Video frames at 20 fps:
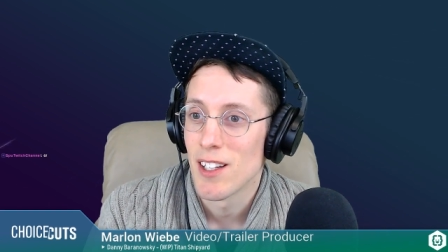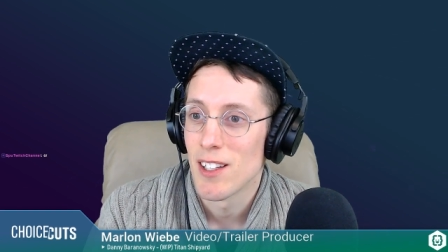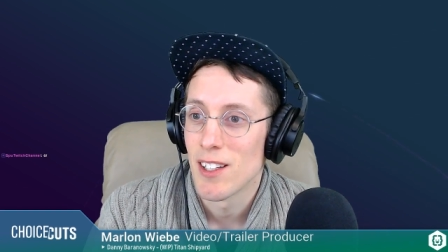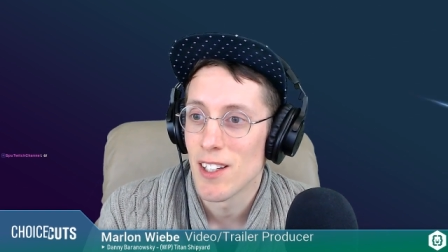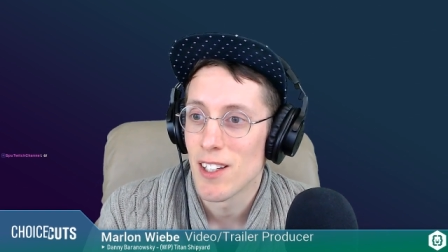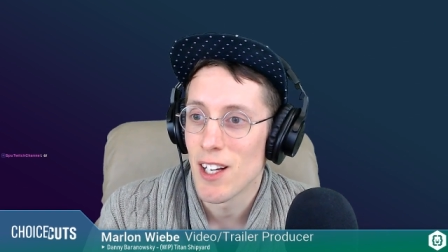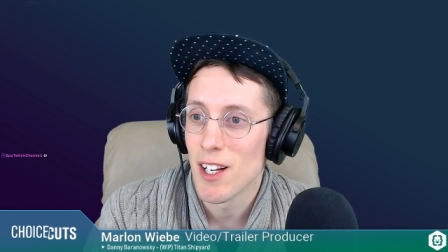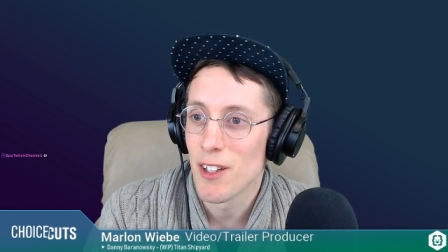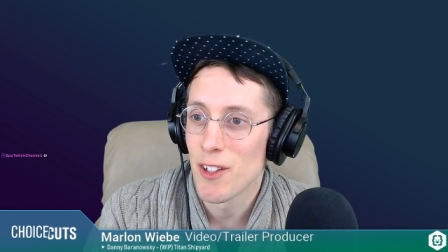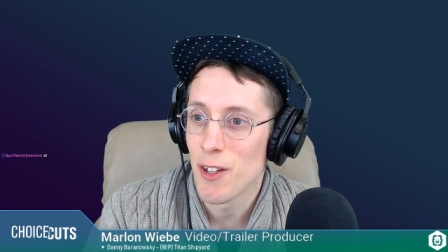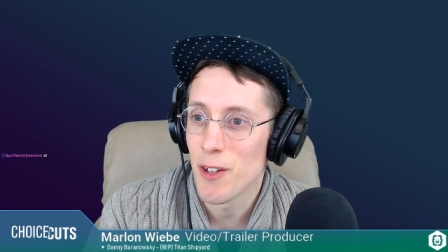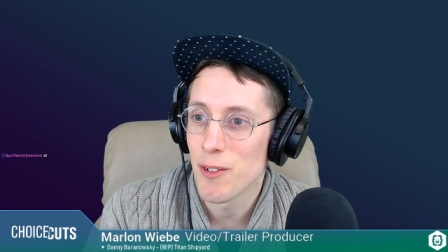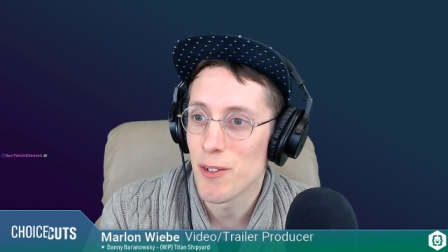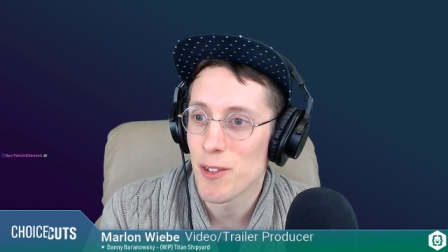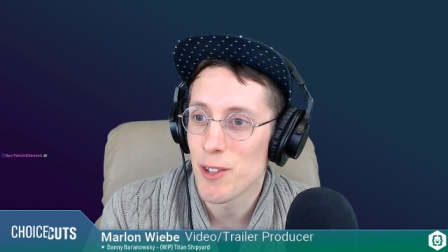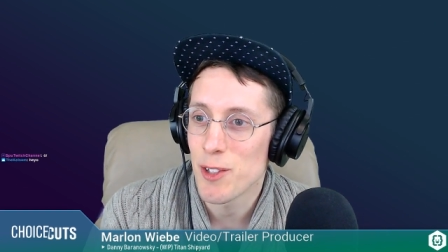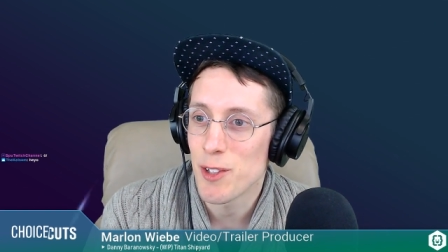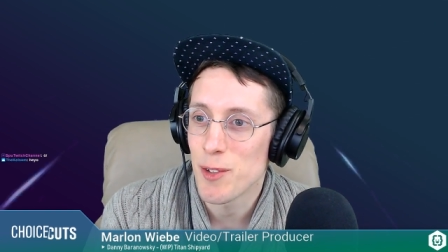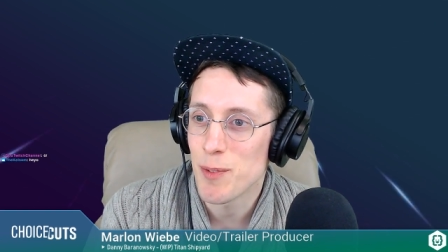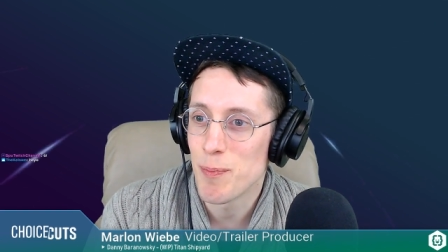Hello,
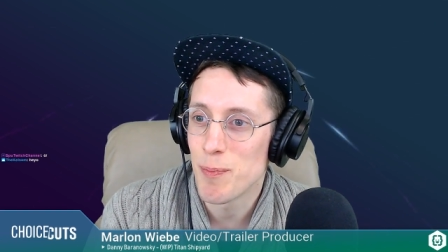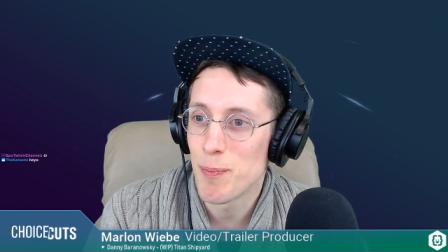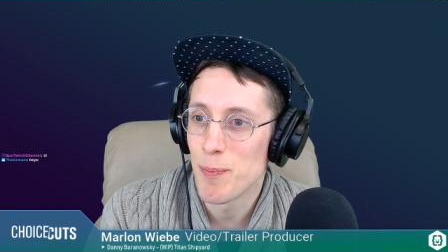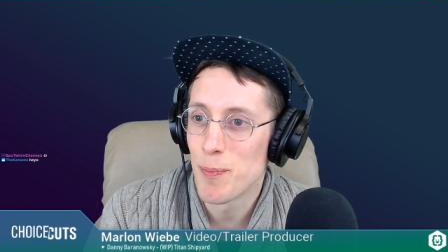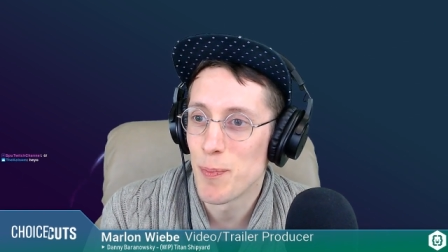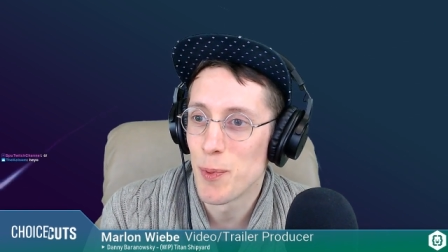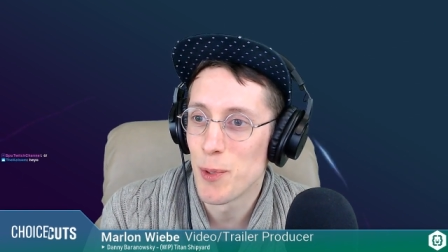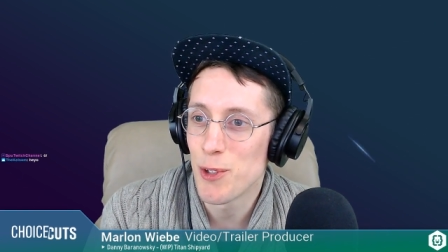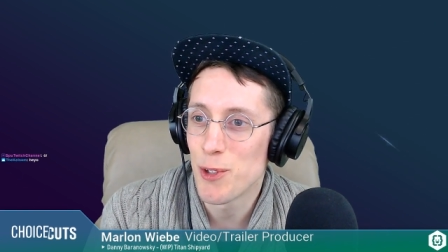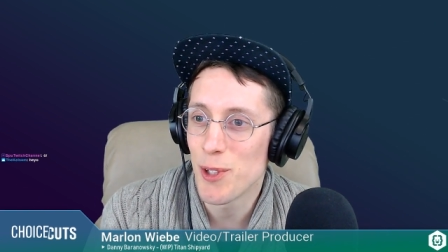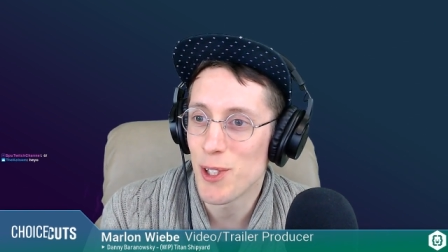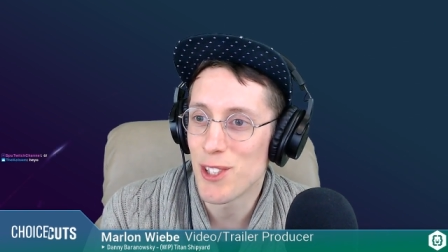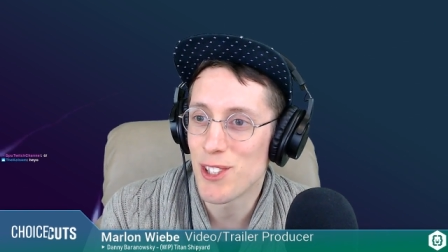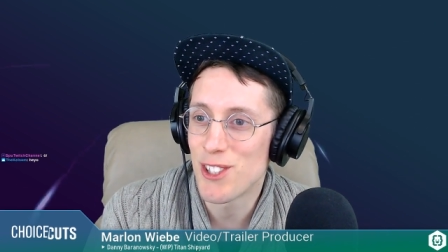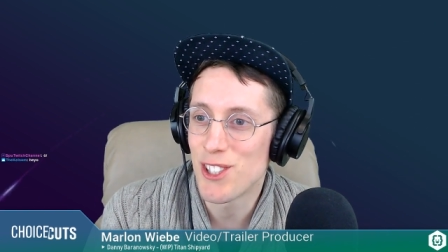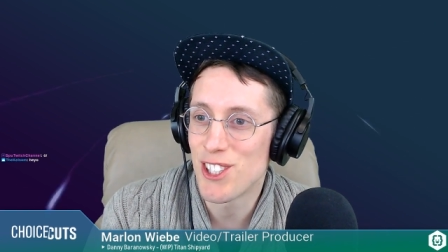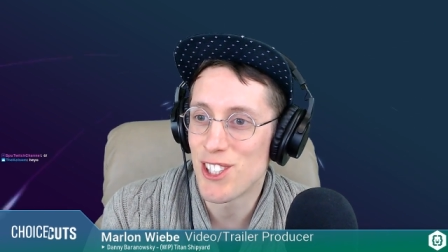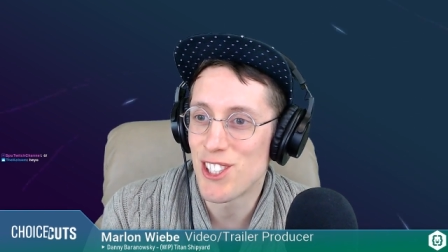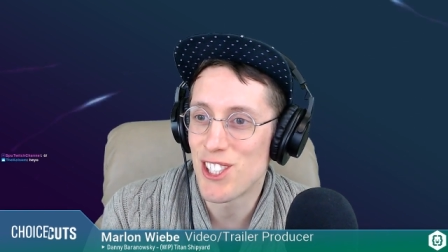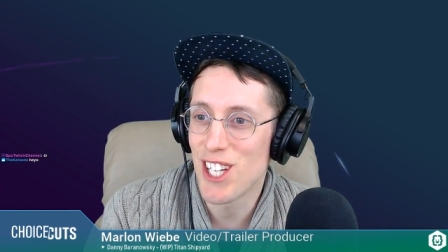
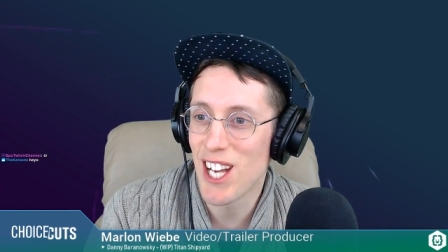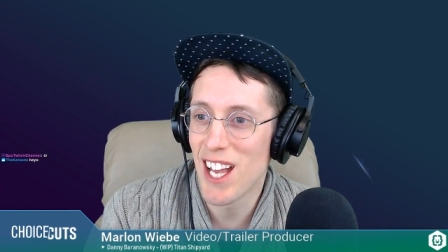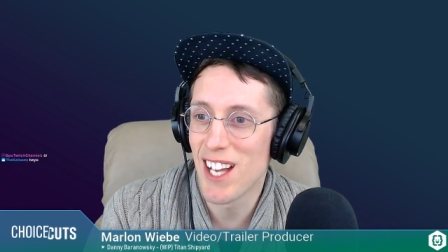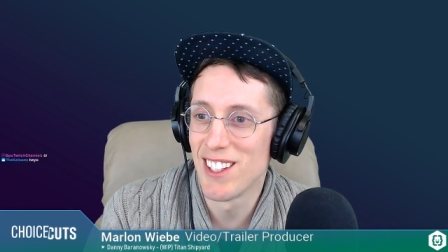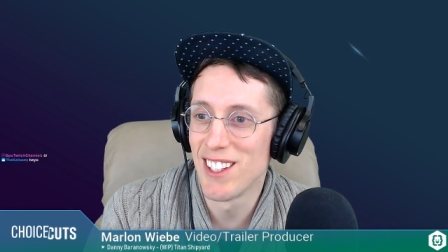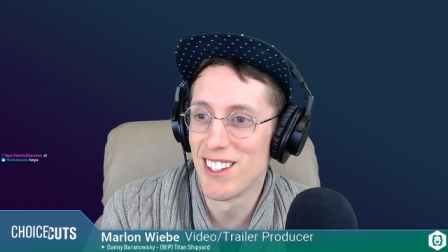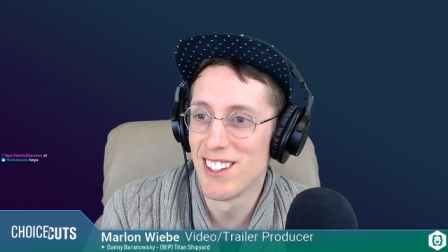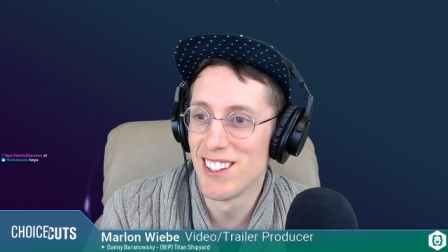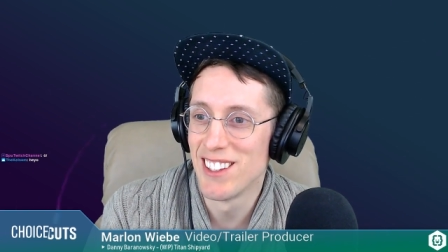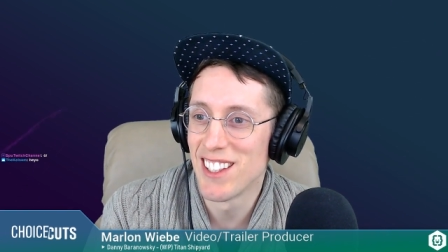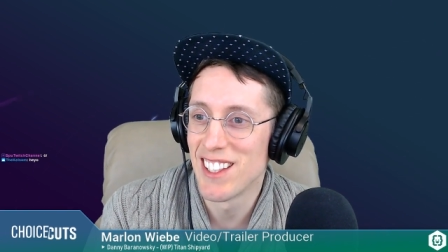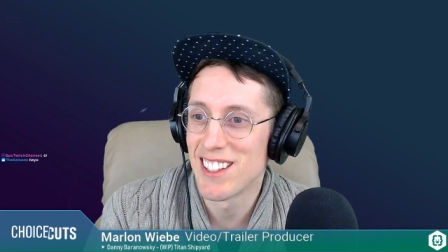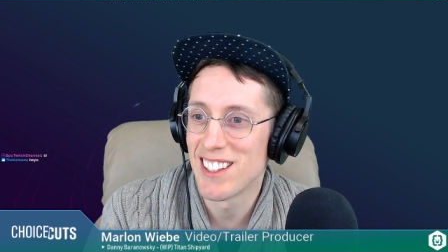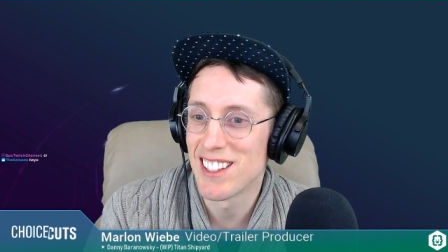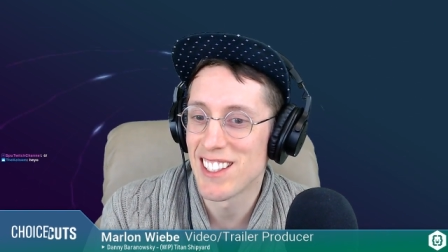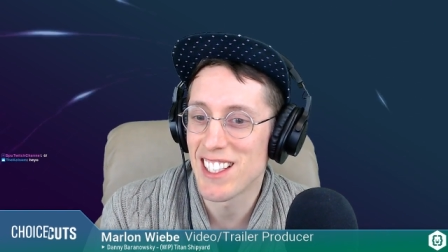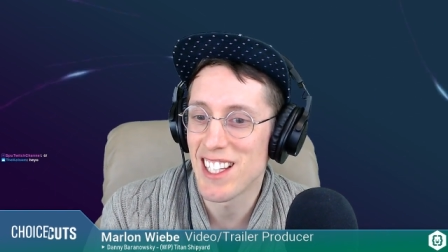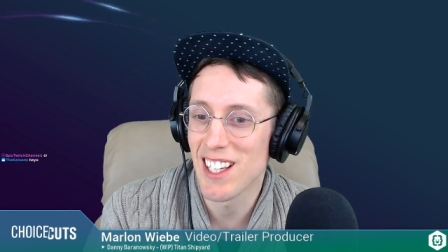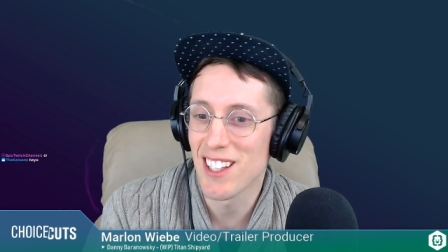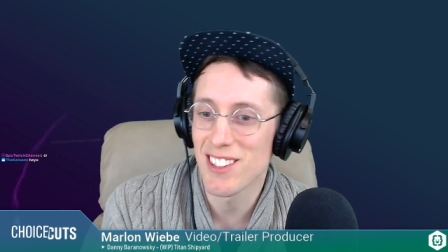Twitch channel and
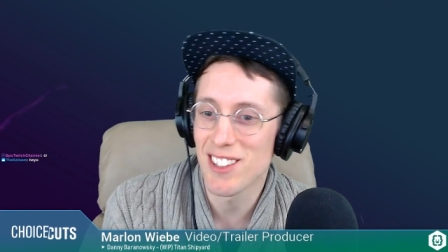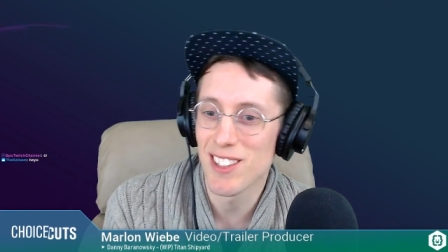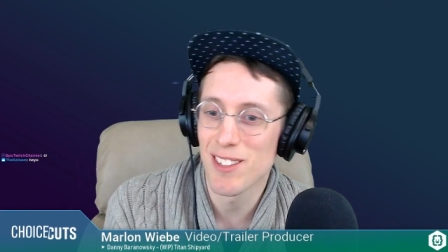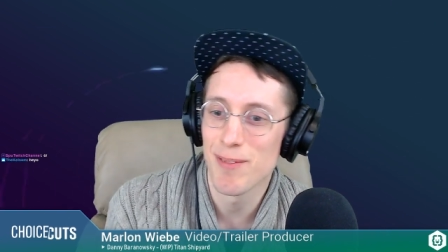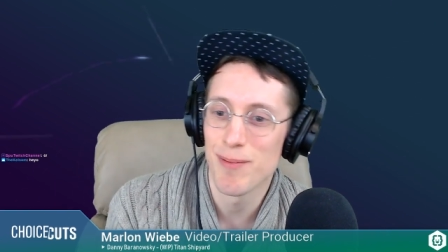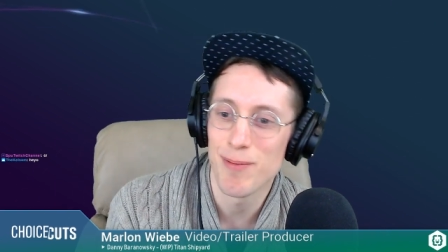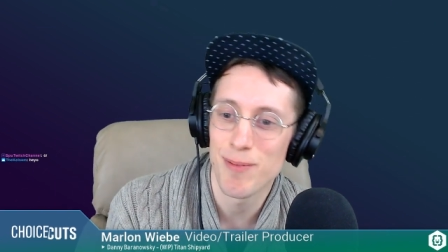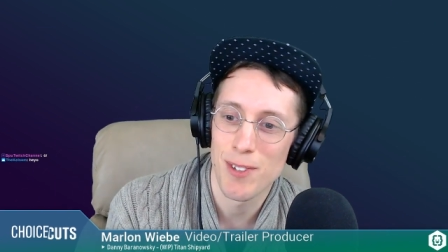the Kelsum,